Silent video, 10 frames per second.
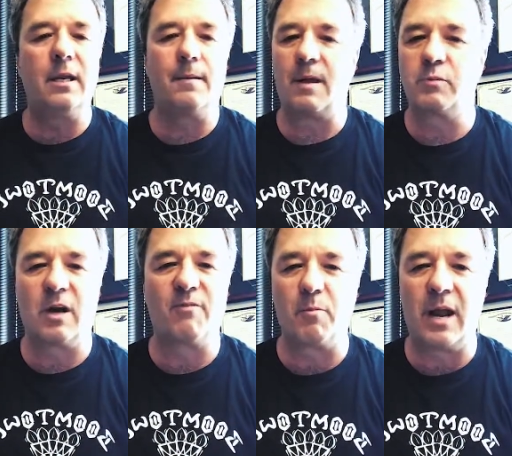I'm
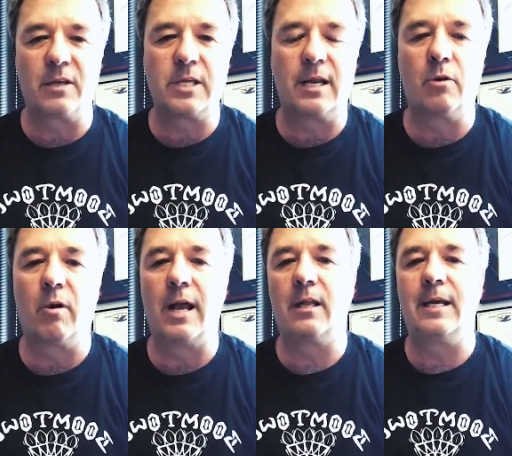sorry if I pronounced that
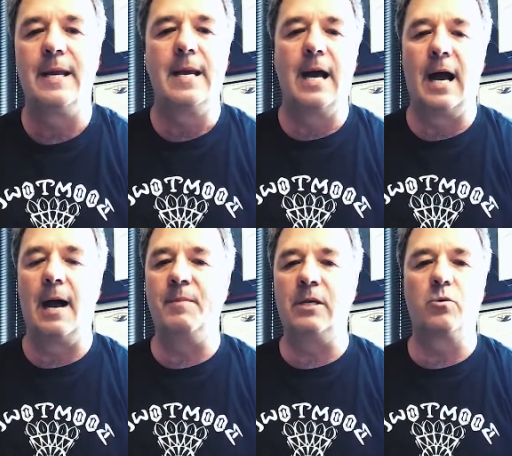incorrectly,
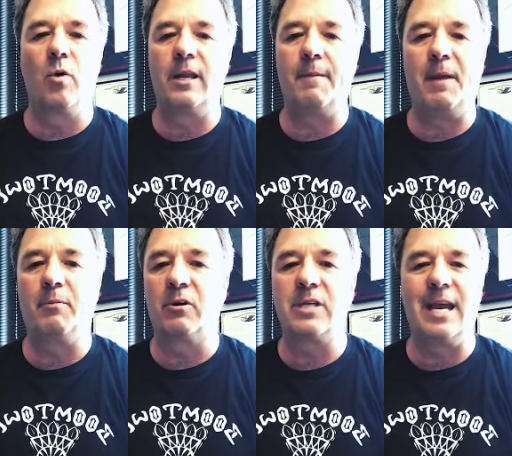is one that
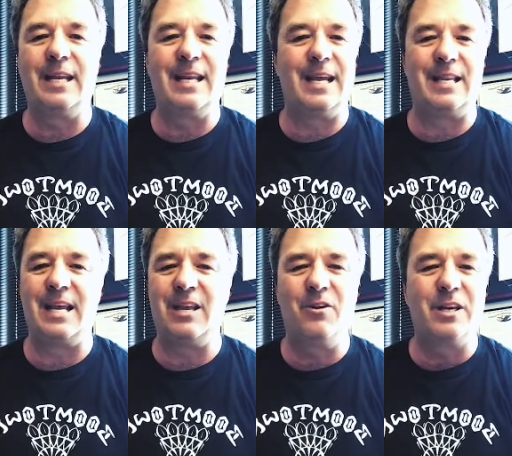people are saying
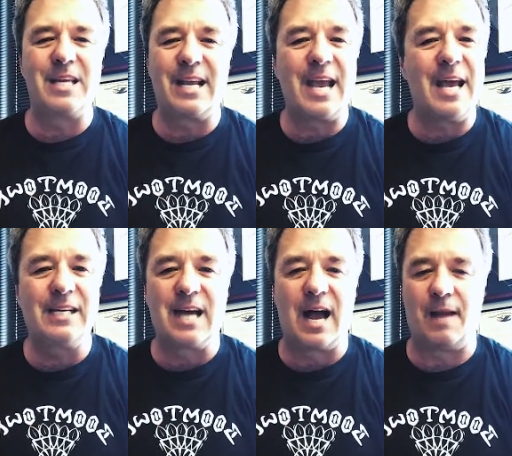you can take ahead
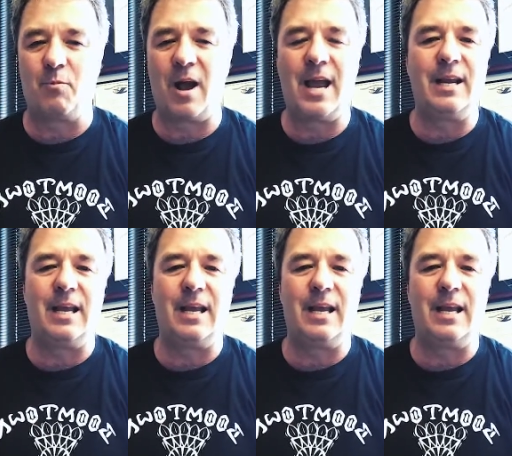of time, right?